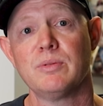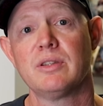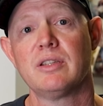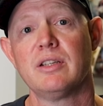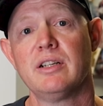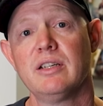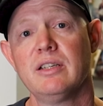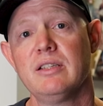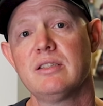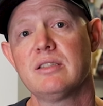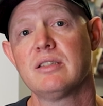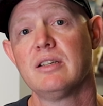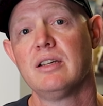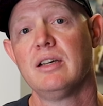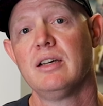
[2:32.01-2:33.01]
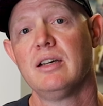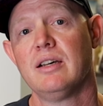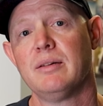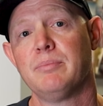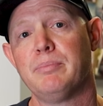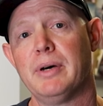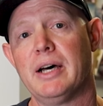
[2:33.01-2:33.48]
with the knees,
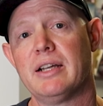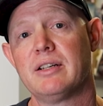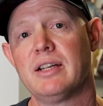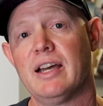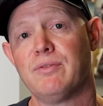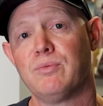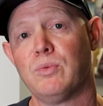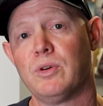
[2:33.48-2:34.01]
but have